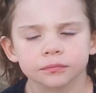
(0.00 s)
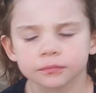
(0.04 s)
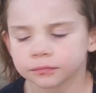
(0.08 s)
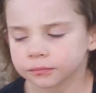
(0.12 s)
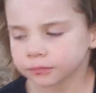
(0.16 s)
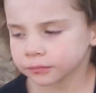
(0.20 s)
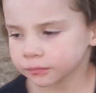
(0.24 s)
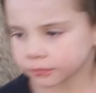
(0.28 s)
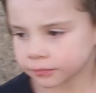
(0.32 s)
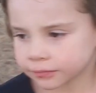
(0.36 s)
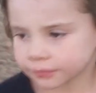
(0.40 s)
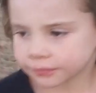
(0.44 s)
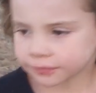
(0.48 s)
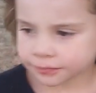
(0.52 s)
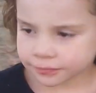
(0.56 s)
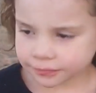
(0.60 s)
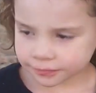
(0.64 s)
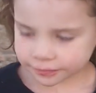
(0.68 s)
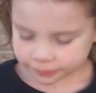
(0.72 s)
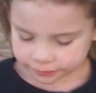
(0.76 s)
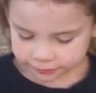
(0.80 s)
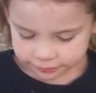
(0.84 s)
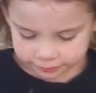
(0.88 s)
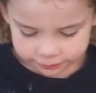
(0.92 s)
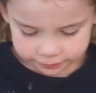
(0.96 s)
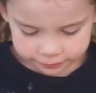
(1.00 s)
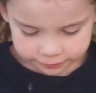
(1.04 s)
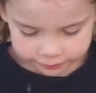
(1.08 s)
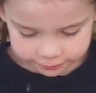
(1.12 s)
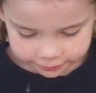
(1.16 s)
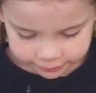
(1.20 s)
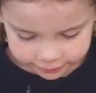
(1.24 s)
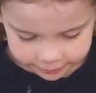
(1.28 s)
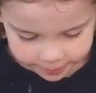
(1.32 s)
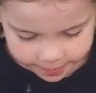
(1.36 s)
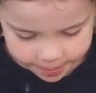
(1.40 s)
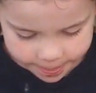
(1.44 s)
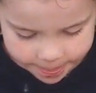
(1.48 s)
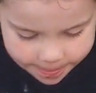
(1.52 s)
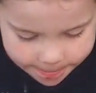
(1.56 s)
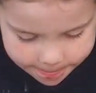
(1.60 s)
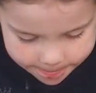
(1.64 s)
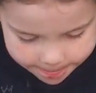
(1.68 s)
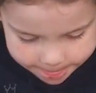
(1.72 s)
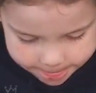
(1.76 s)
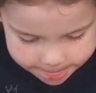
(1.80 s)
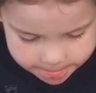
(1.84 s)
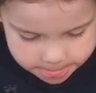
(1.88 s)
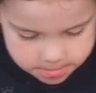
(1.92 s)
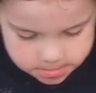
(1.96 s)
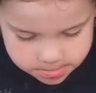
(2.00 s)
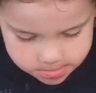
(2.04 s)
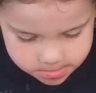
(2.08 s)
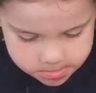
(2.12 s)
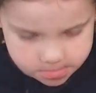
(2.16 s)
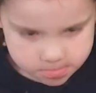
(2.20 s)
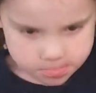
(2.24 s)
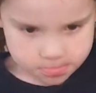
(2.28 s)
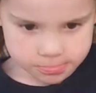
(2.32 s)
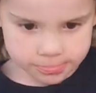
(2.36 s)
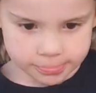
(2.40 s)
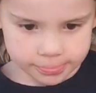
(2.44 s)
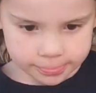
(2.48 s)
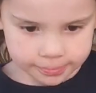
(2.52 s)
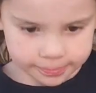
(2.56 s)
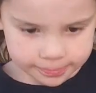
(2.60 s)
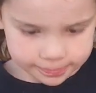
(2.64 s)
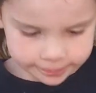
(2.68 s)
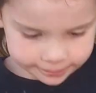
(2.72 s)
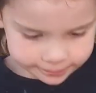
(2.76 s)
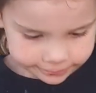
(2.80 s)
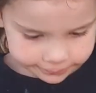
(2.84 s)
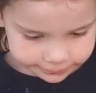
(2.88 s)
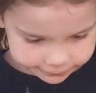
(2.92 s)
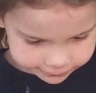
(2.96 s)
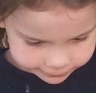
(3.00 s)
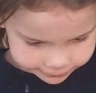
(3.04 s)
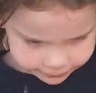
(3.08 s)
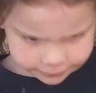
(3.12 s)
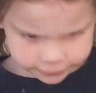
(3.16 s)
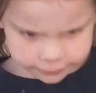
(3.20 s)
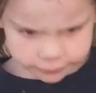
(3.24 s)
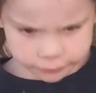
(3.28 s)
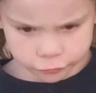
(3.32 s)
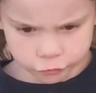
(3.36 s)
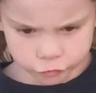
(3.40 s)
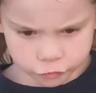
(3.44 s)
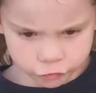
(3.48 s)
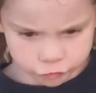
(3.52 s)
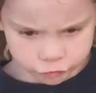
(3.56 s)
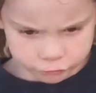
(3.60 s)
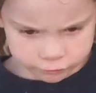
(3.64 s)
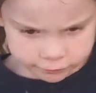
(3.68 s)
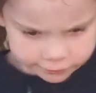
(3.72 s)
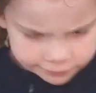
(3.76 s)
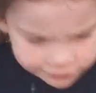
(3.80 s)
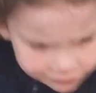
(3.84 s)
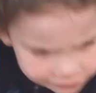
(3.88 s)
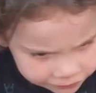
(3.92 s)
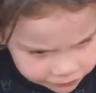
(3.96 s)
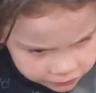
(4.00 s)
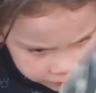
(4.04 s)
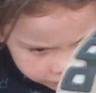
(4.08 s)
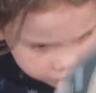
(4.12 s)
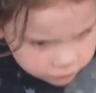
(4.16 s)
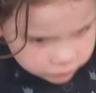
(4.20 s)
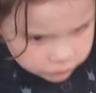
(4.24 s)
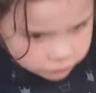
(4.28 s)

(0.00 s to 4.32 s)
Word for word: And she wants to have a slime challenge.